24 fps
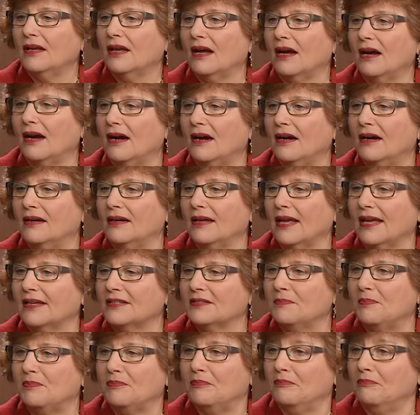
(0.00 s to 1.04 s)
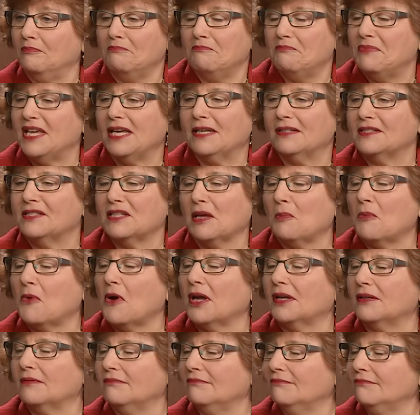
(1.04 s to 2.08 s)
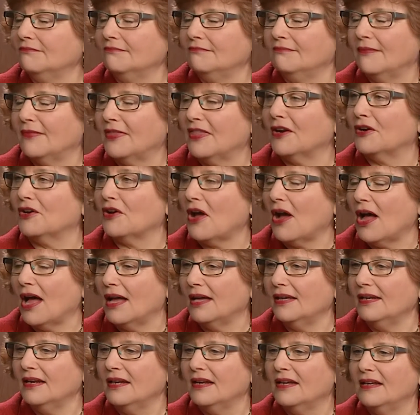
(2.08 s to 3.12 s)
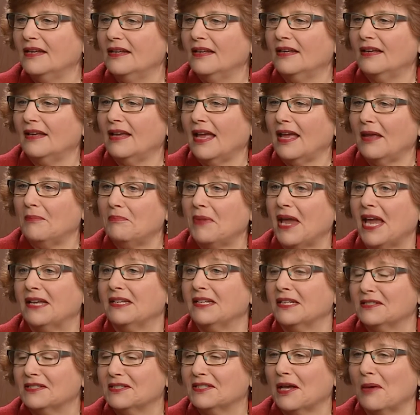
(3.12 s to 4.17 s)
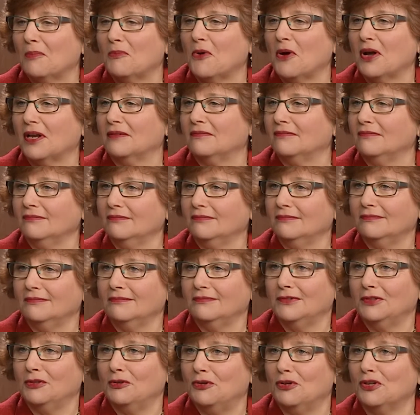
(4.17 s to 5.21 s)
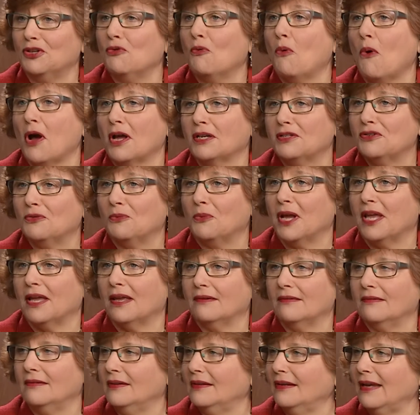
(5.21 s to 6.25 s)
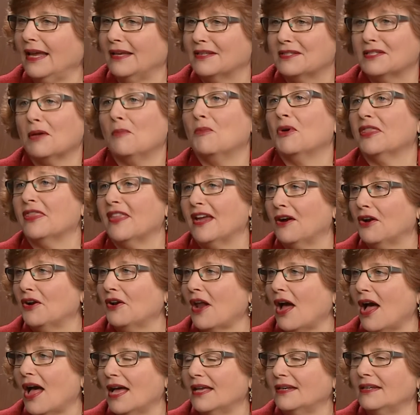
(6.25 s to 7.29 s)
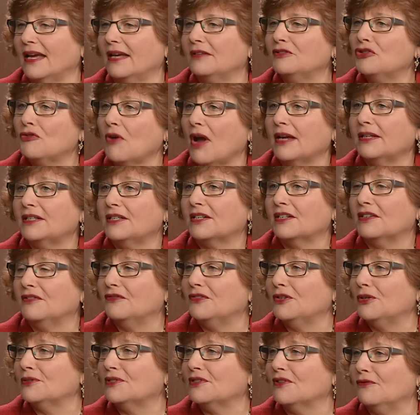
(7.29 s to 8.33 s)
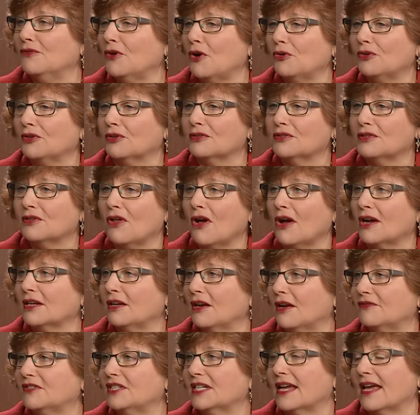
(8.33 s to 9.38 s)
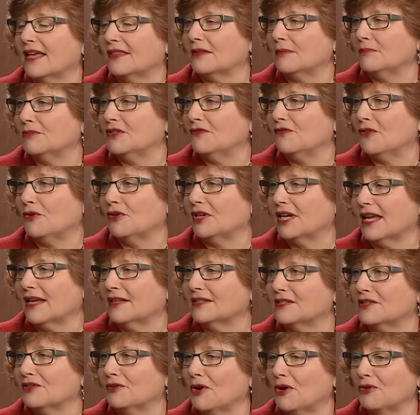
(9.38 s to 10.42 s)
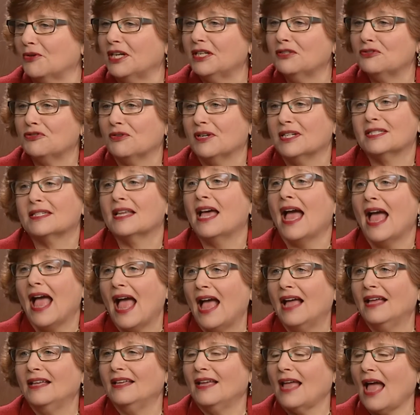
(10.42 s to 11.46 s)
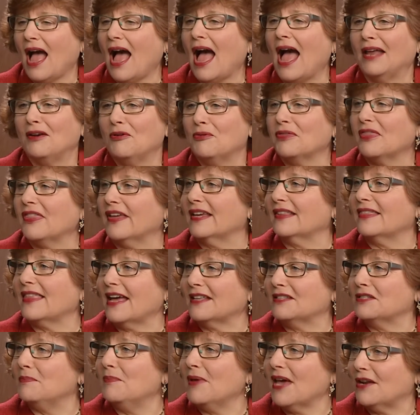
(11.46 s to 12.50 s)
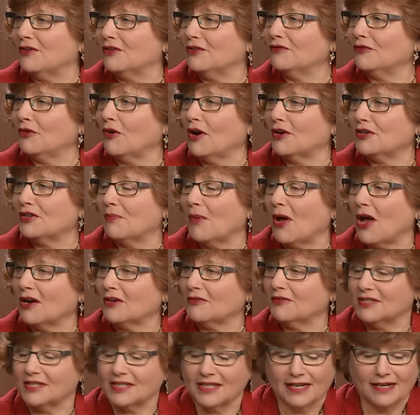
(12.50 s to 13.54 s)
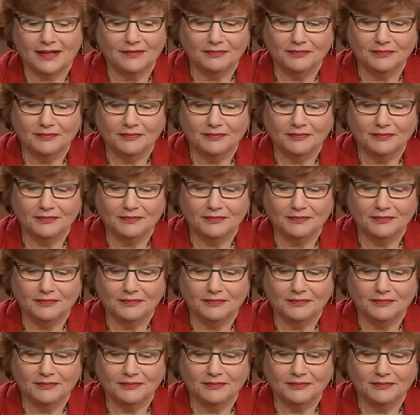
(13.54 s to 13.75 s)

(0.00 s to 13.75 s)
as being someone they're not, painting someone who you want to win as someone they're not, and trying to confuse the voters long enough to get them to vote against their own interests, I don't think that's better for our democracy.